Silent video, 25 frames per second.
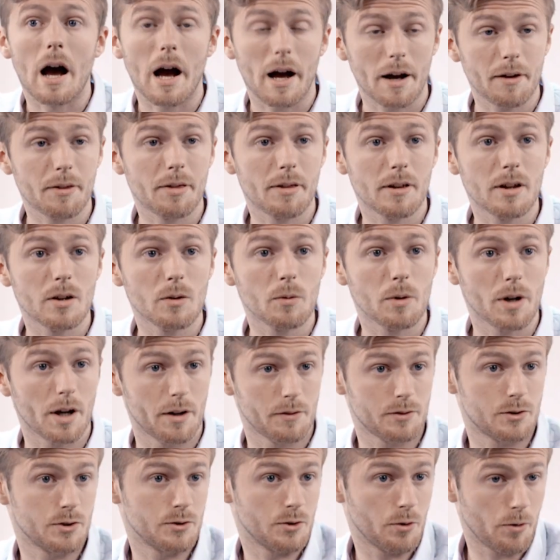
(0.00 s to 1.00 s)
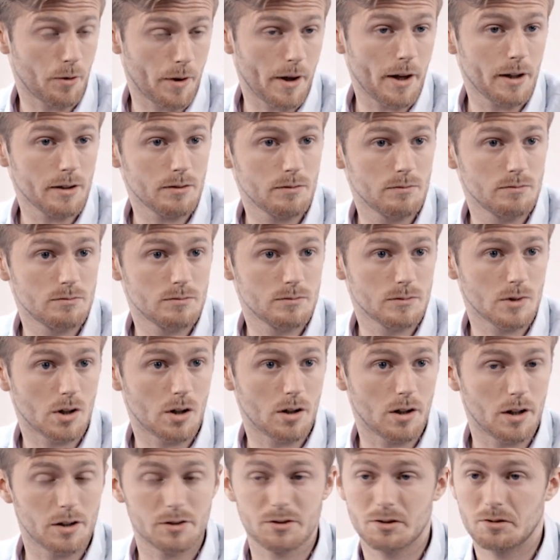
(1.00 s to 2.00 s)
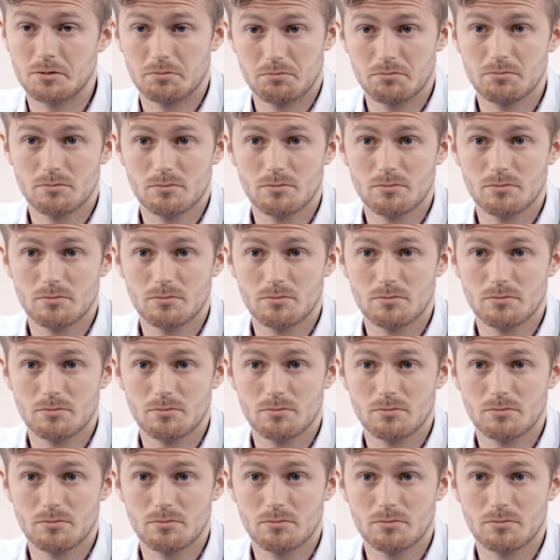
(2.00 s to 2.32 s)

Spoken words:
I think we have to do that, unless